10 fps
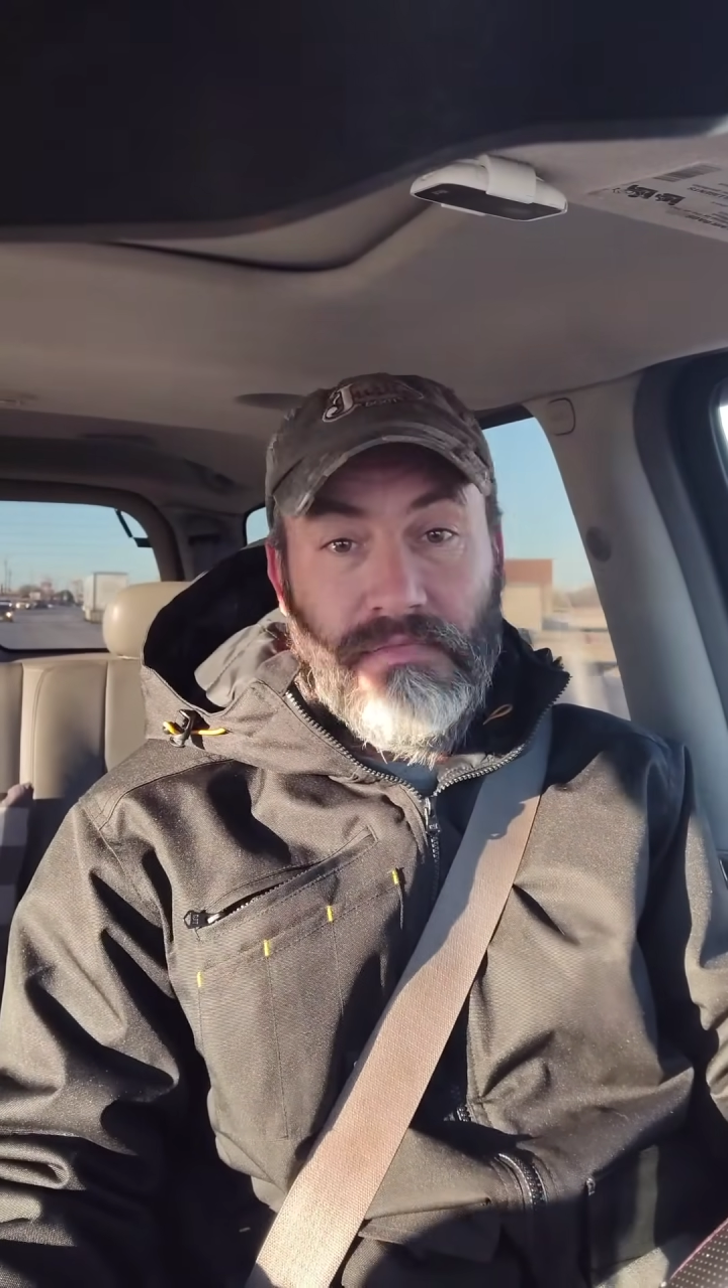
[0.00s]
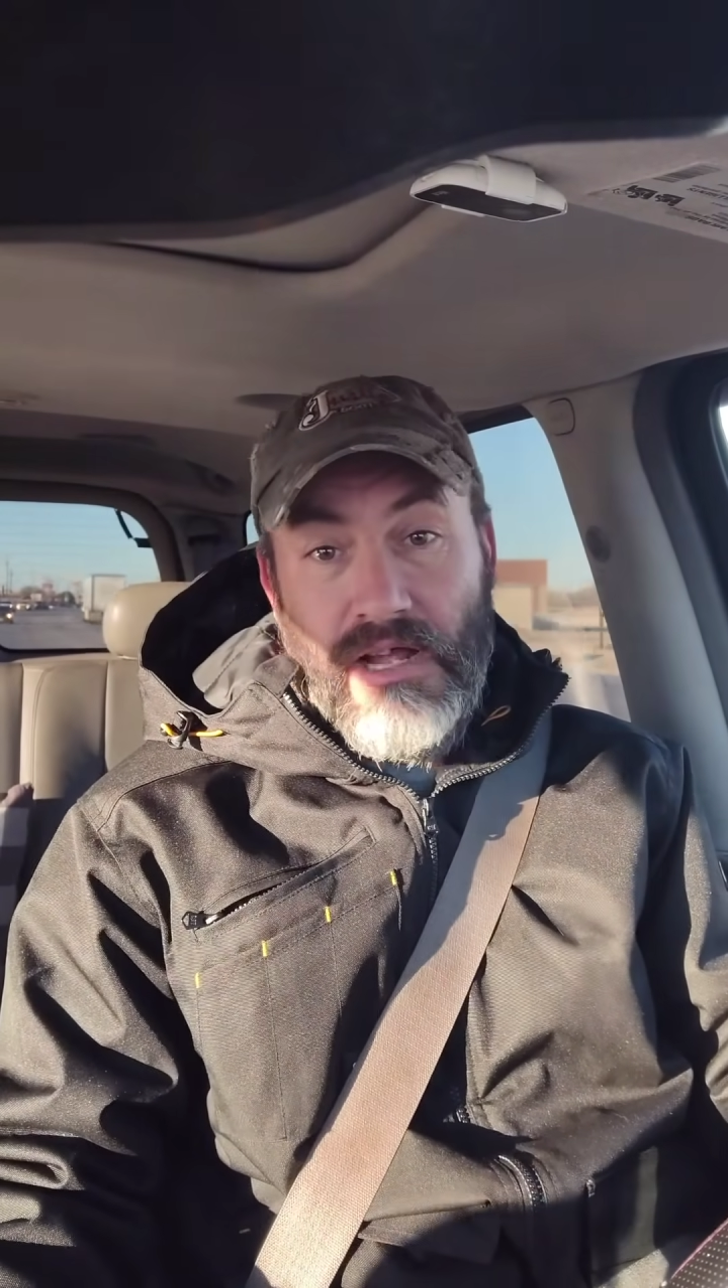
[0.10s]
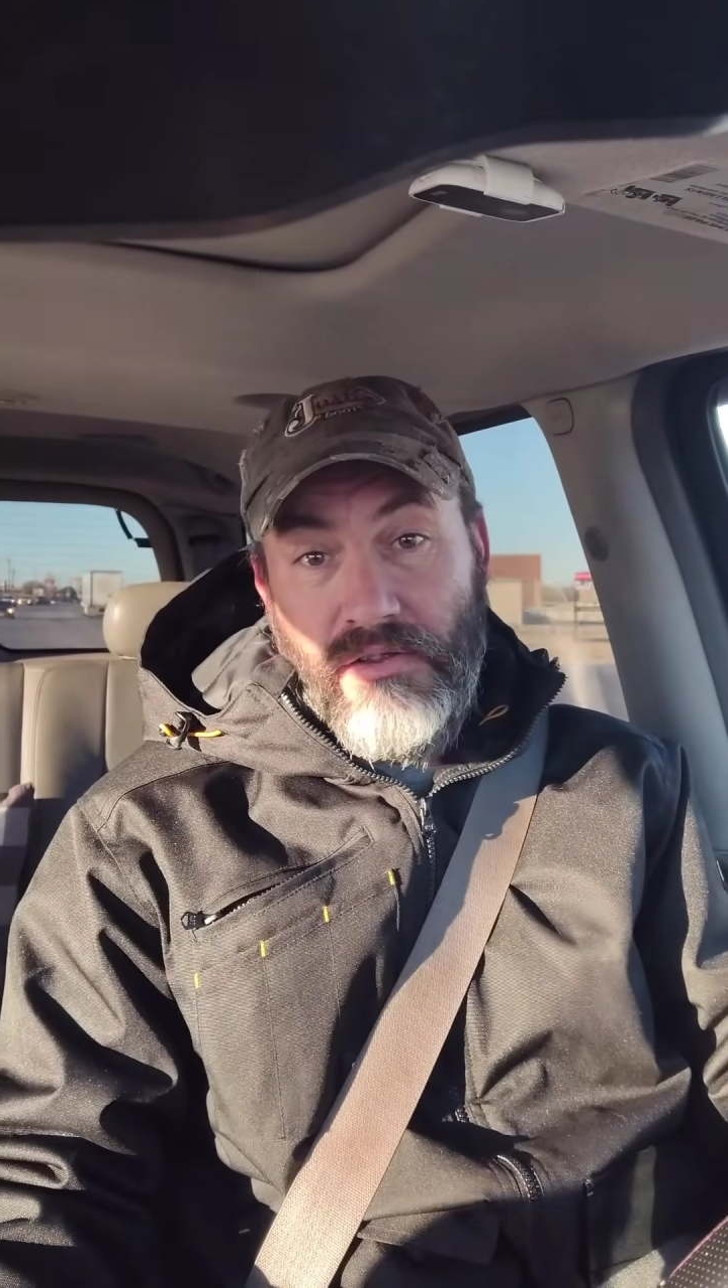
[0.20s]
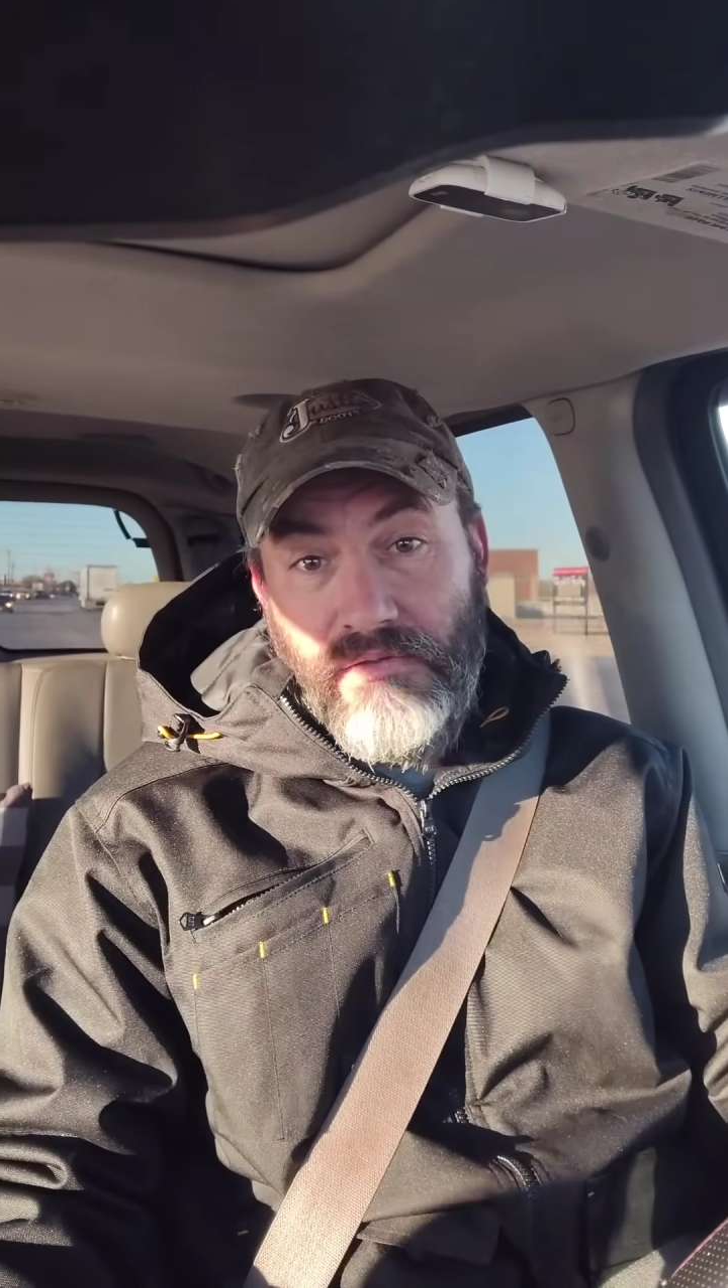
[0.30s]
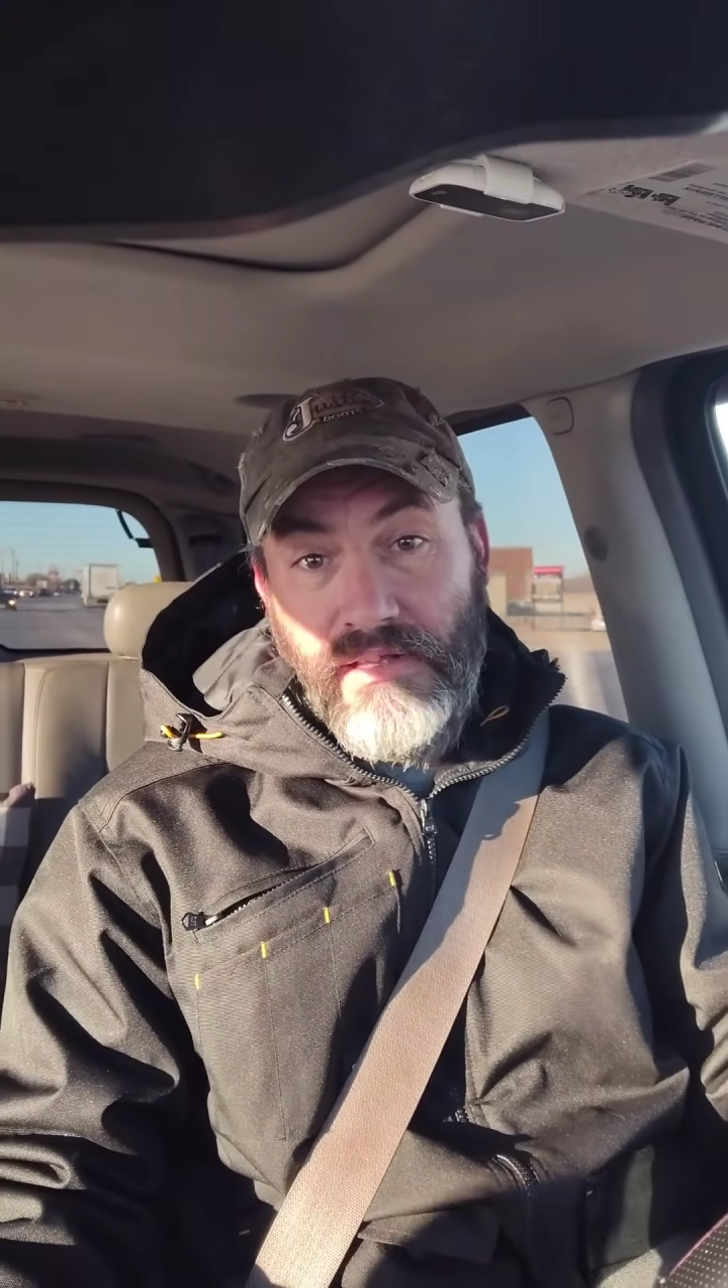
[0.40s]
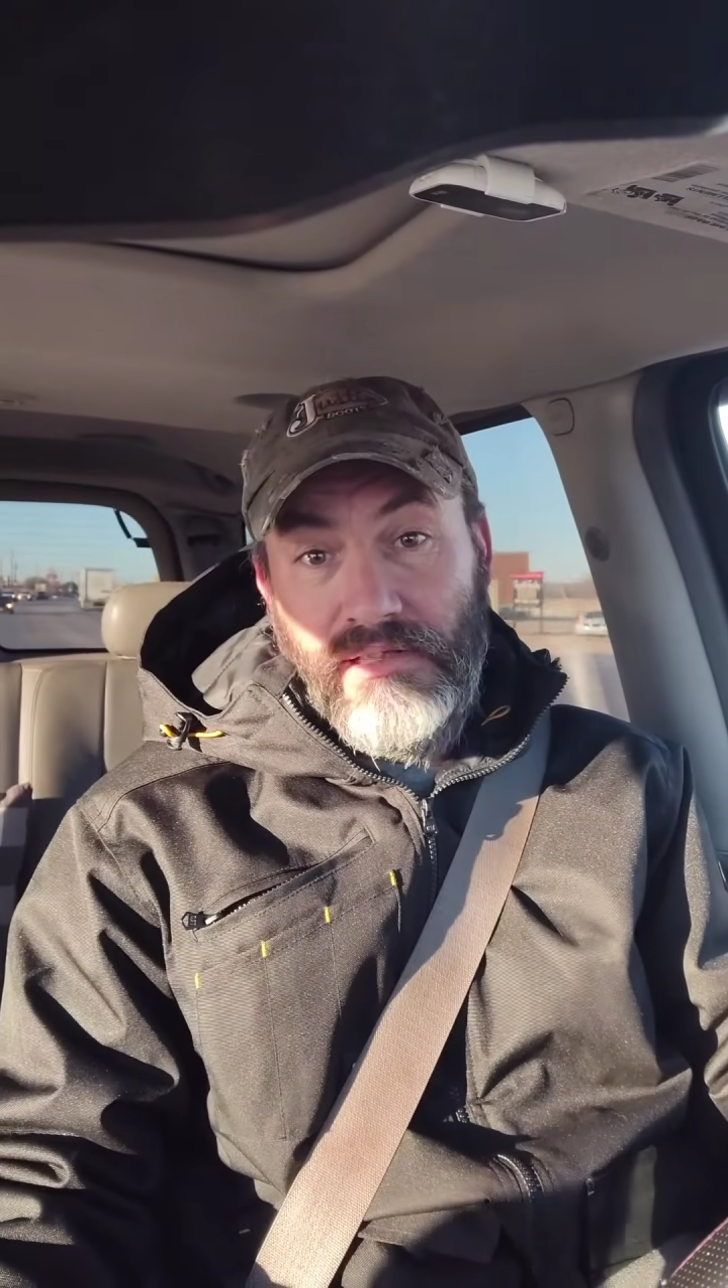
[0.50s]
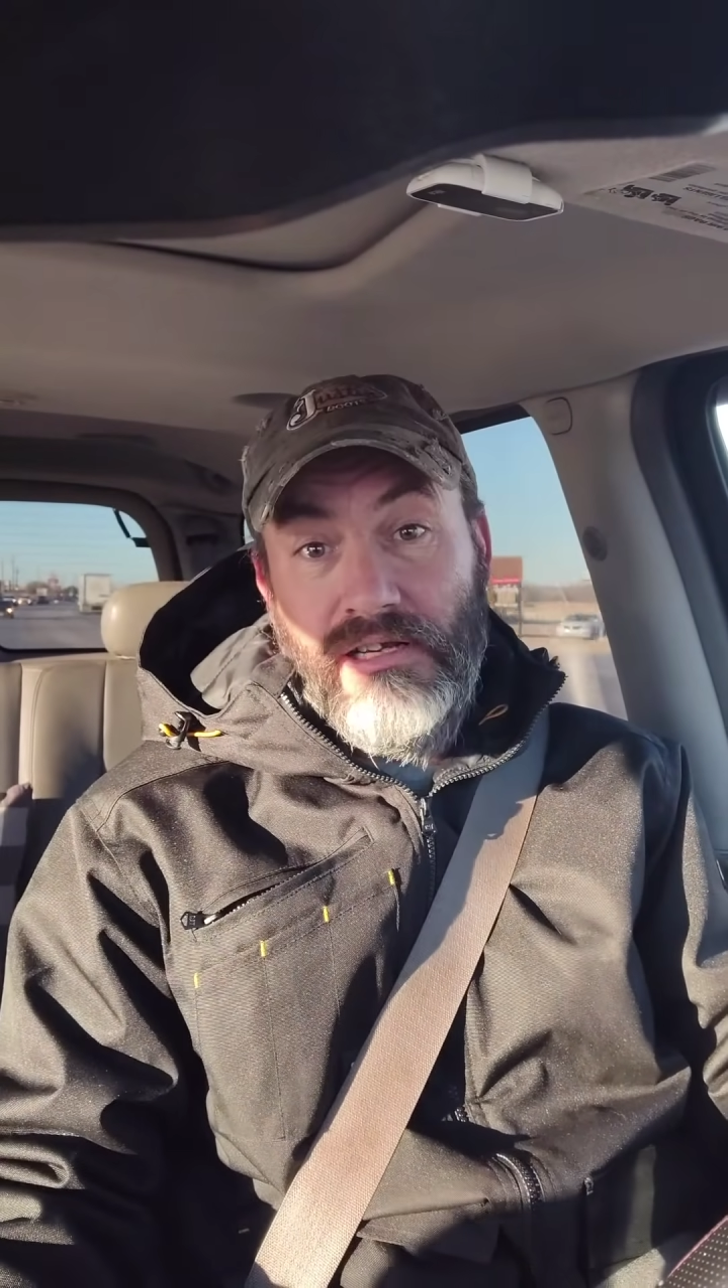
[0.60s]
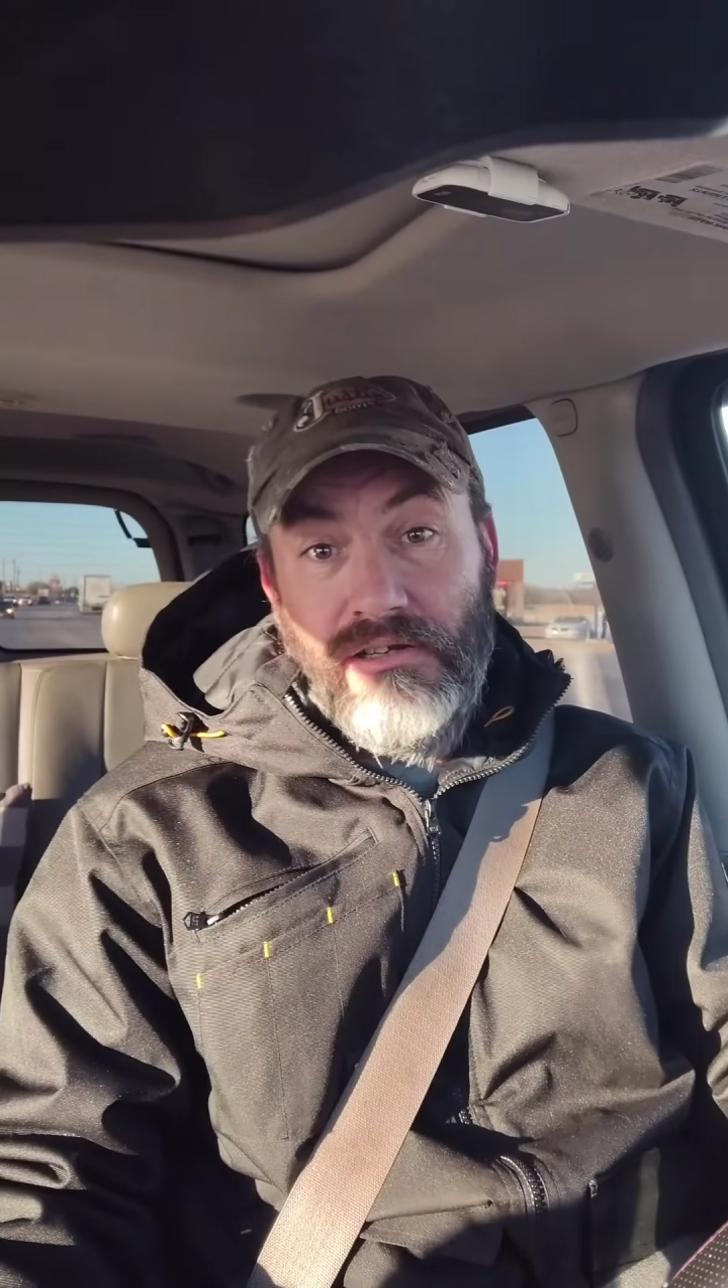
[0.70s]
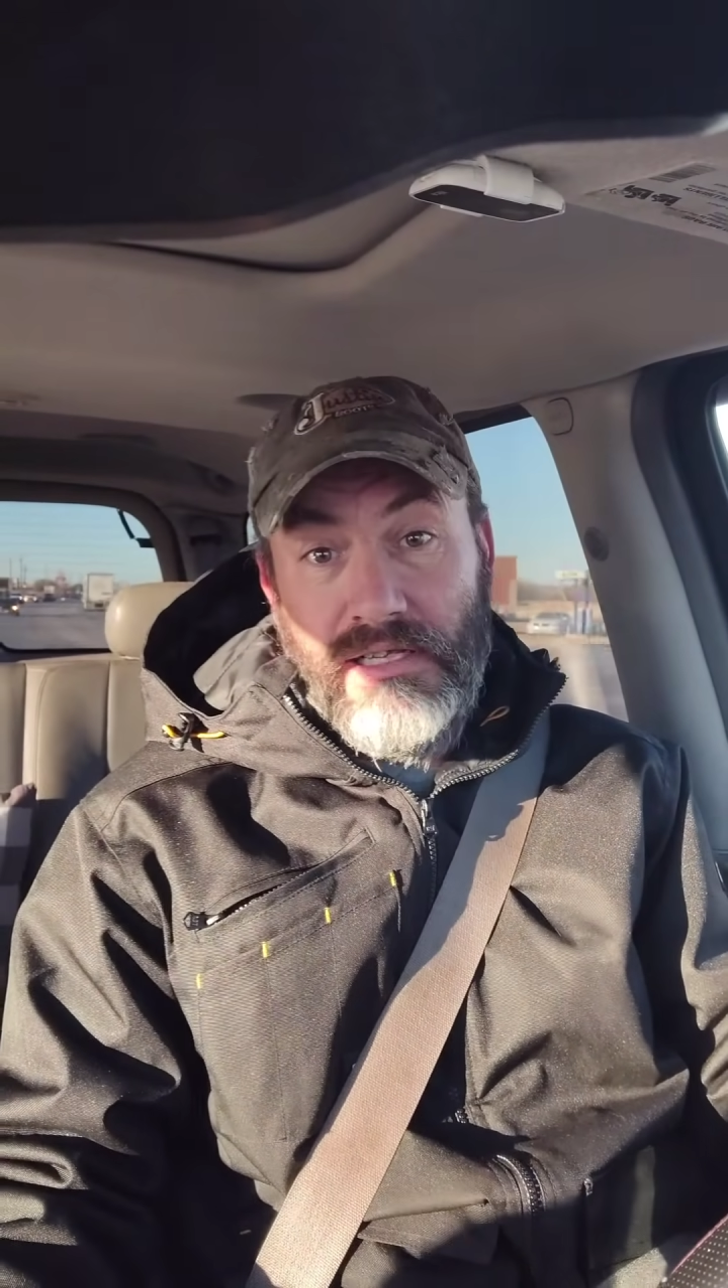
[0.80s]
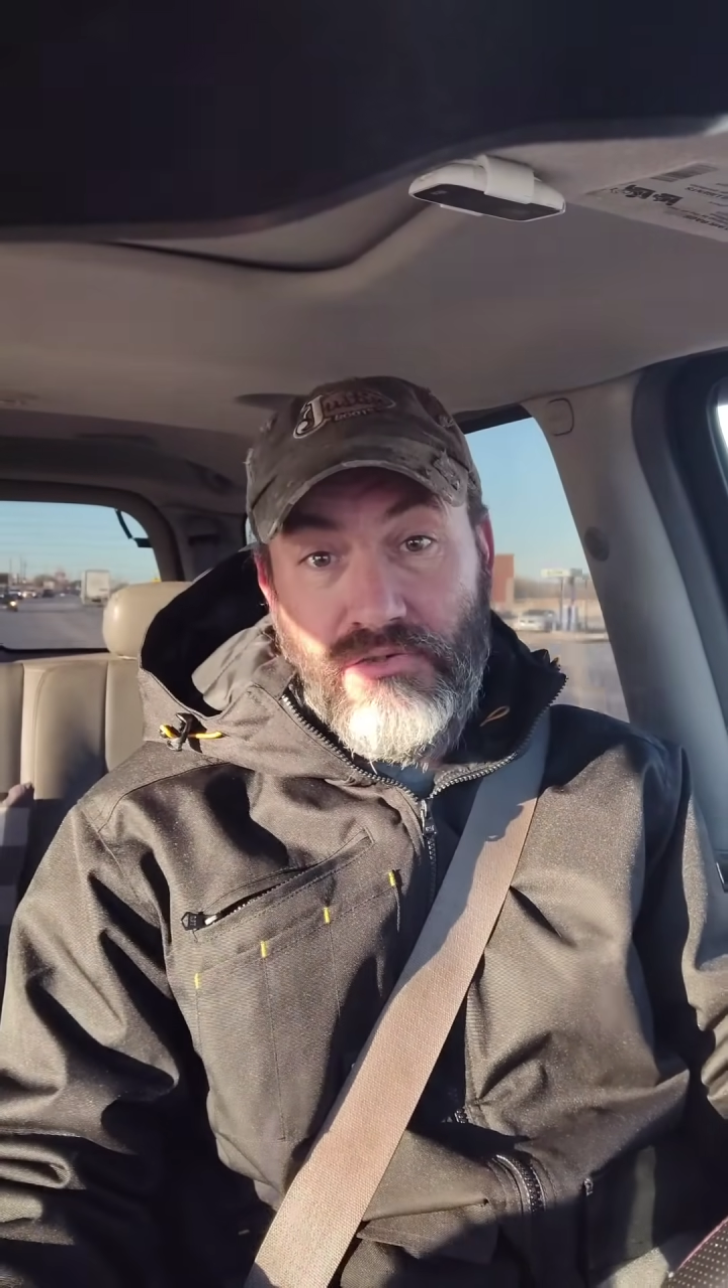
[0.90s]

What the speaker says: other than literally